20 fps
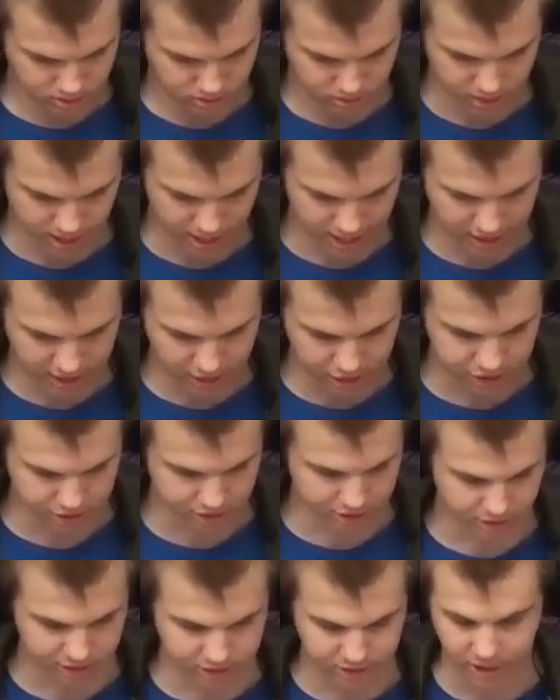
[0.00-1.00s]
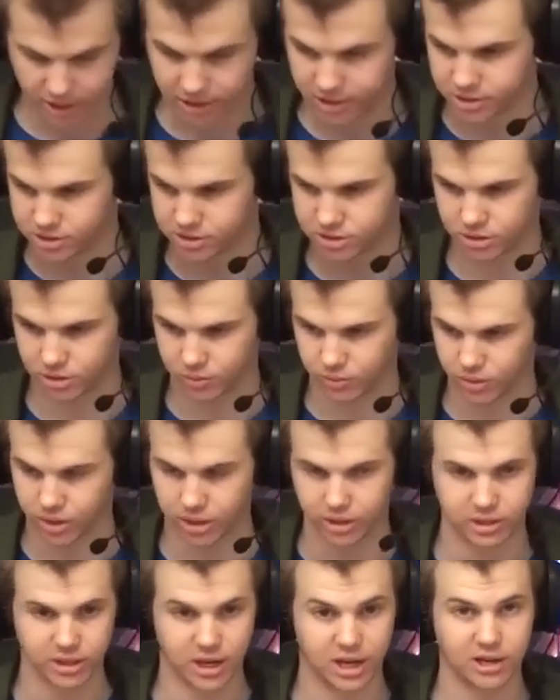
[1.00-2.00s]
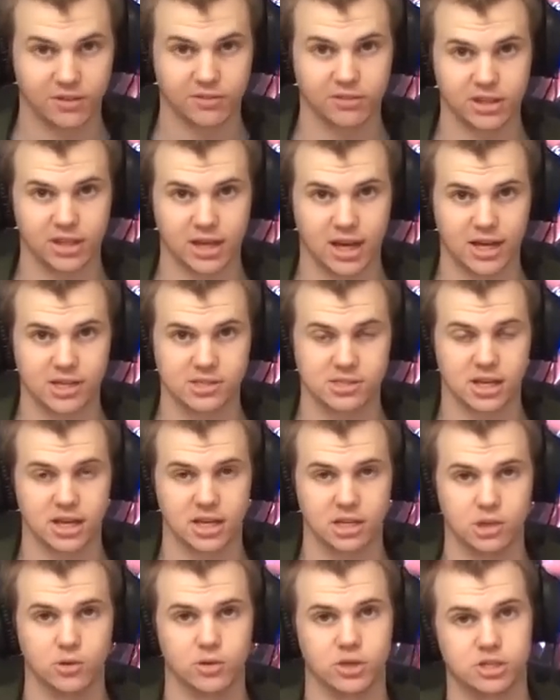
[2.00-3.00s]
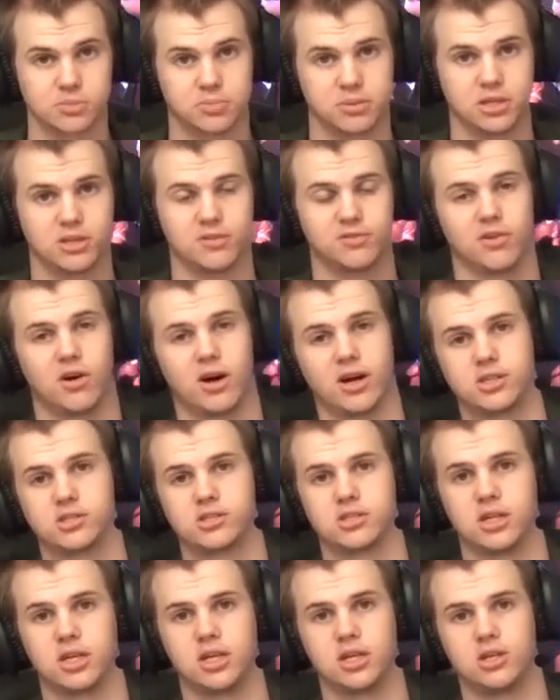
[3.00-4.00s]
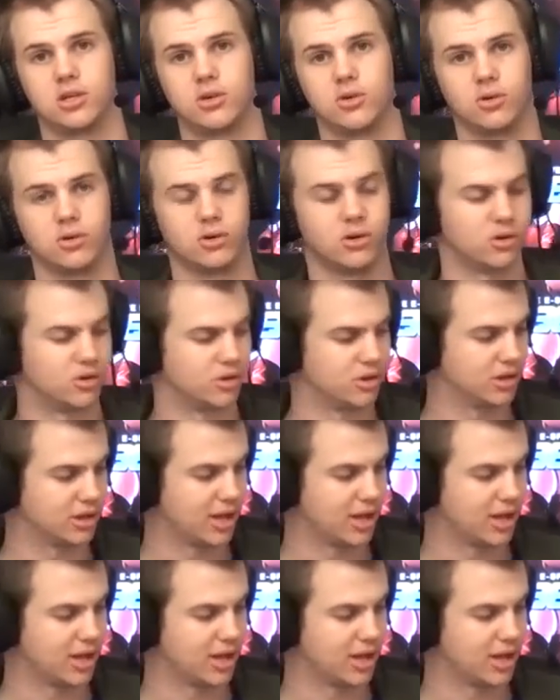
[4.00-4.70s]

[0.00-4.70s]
or anything like that, it's just going to work natively as a USB device in your